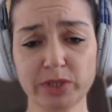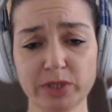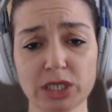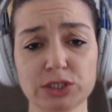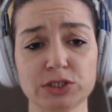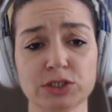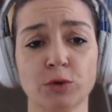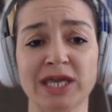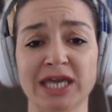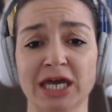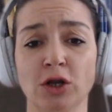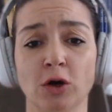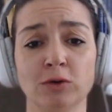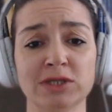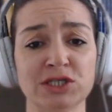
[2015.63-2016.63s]
So we
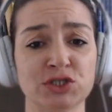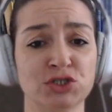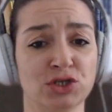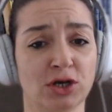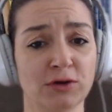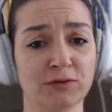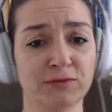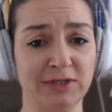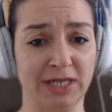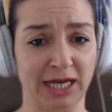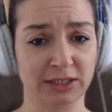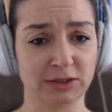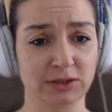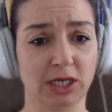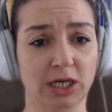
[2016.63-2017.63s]
can only solve
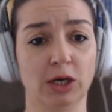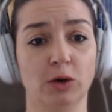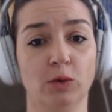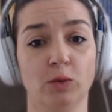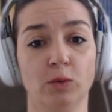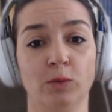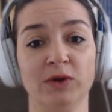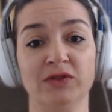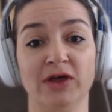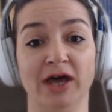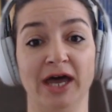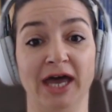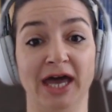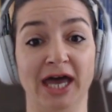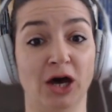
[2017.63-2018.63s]
that with the
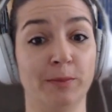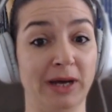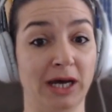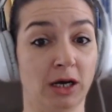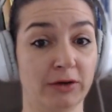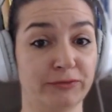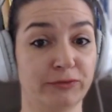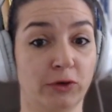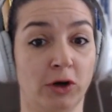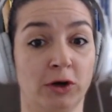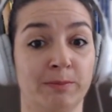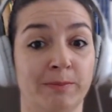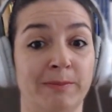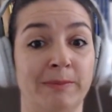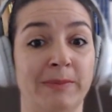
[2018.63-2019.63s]
help of
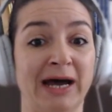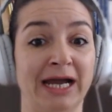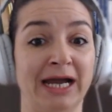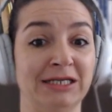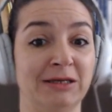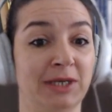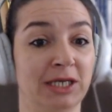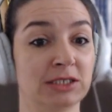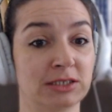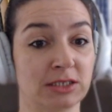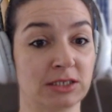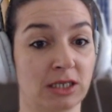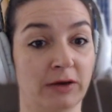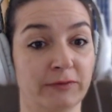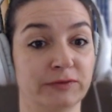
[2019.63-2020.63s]
or by the means
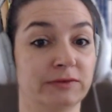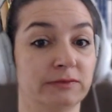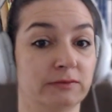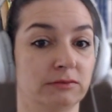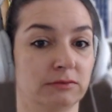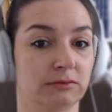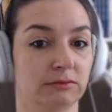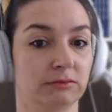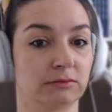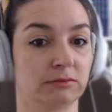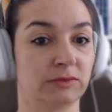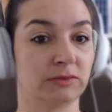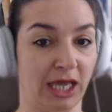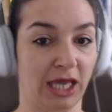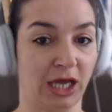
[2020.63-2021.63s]
of
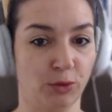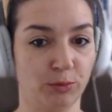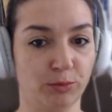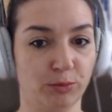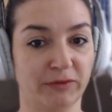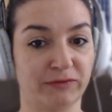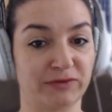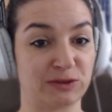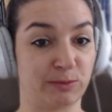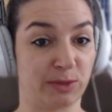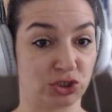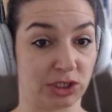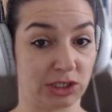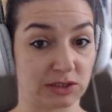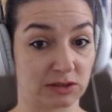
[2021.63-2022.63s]
the help of a
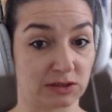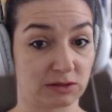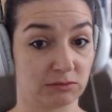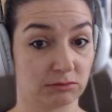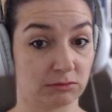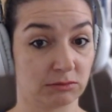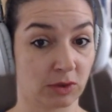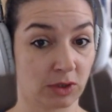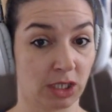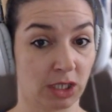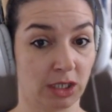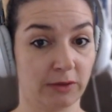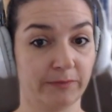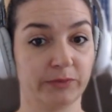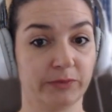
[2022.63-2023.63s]
specialist.
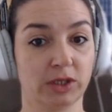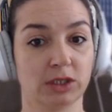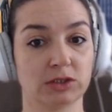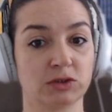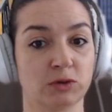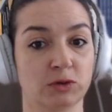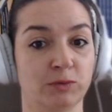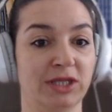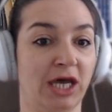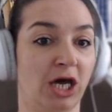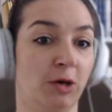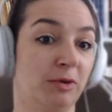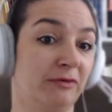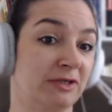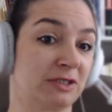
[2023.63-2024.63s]
Okay? So, with the
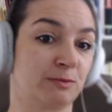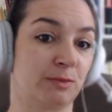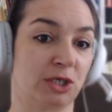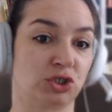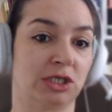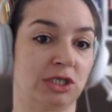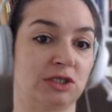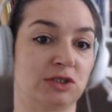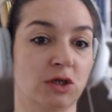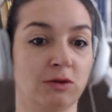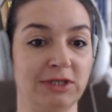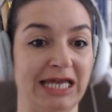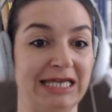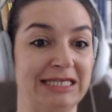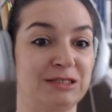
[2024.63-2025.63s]
help of a specialist,
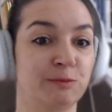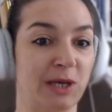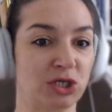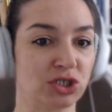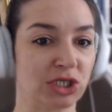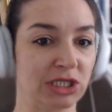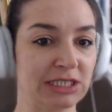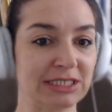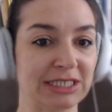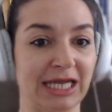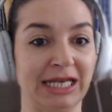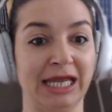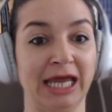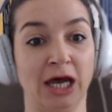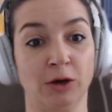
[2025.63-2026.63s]
only a specialist
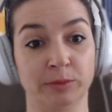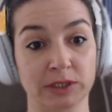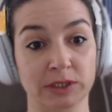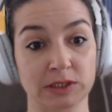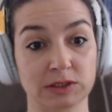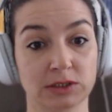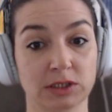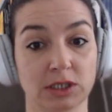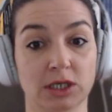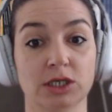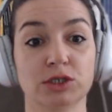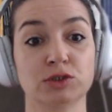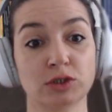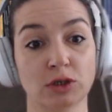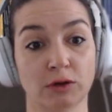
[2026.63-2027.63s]
can help us
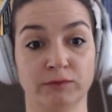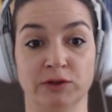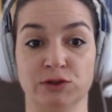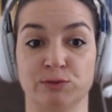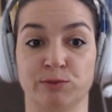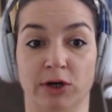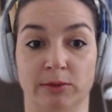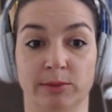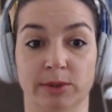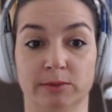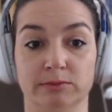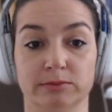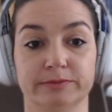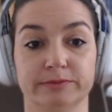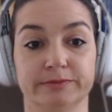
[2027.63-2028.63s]
solve this
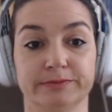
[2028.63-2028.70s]
problem.